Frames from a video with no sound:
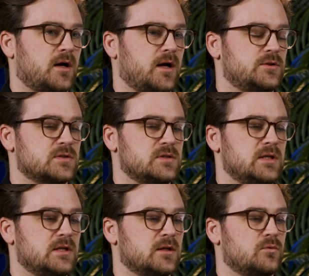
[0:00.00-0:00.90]
I just
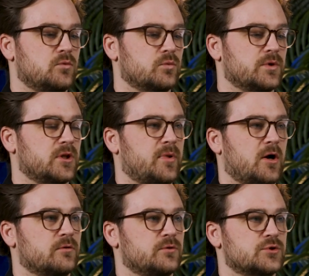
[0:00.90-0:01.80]
needed really
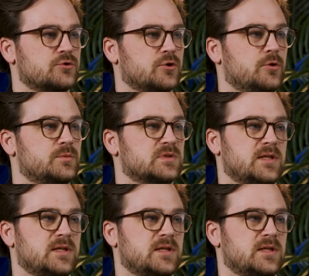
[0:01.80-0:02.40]
powerful strobes because